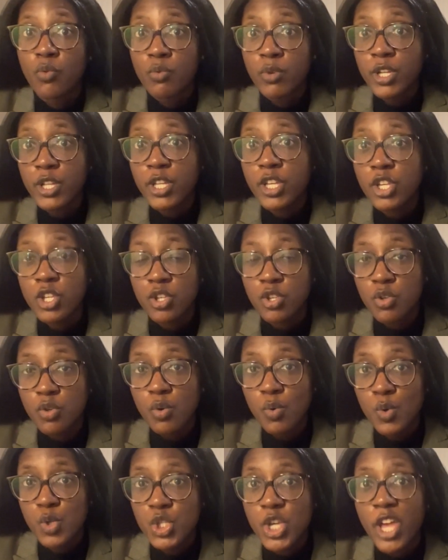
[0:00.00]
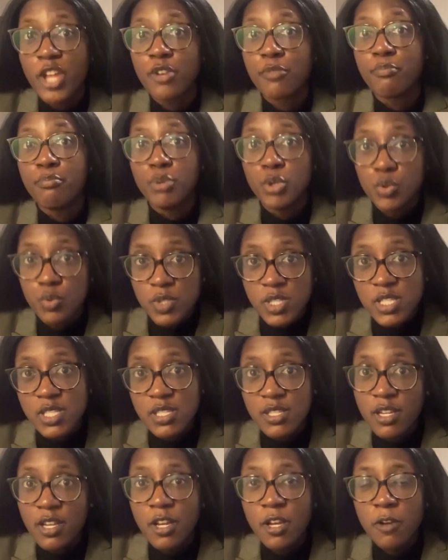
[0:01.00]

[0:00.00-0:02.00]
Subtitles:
really huge and boost